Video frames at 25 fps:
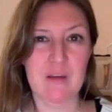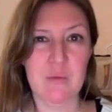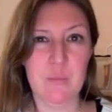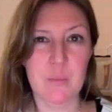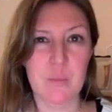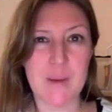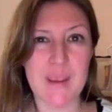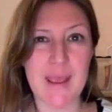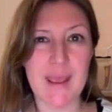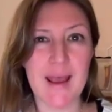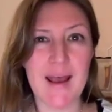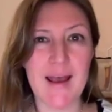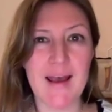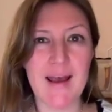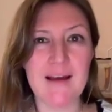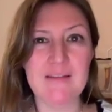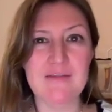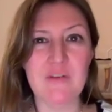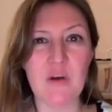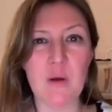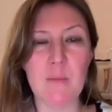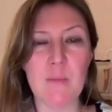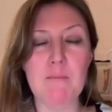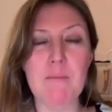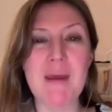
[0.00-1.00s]
We
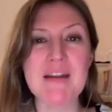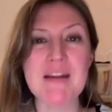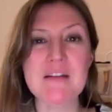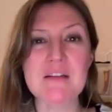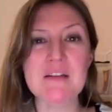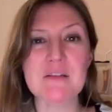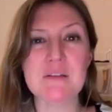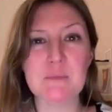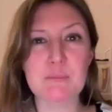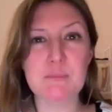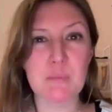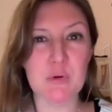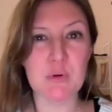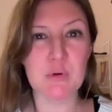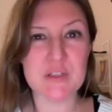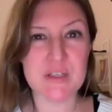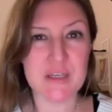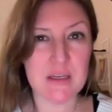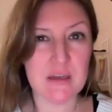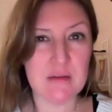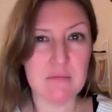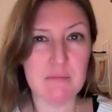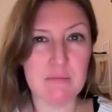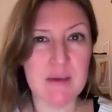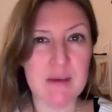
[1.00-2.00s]
have a mental
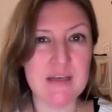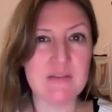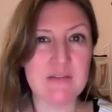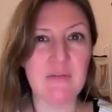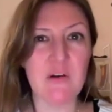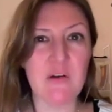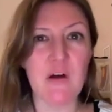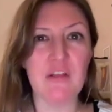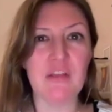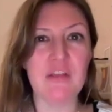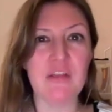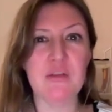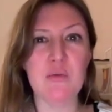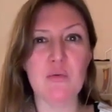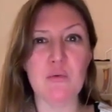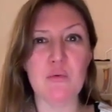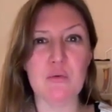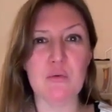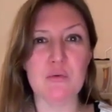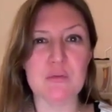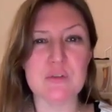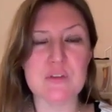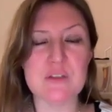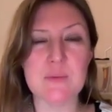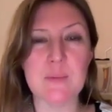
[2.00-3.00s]
body made of our
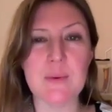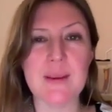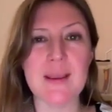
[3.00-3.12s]
thoughts.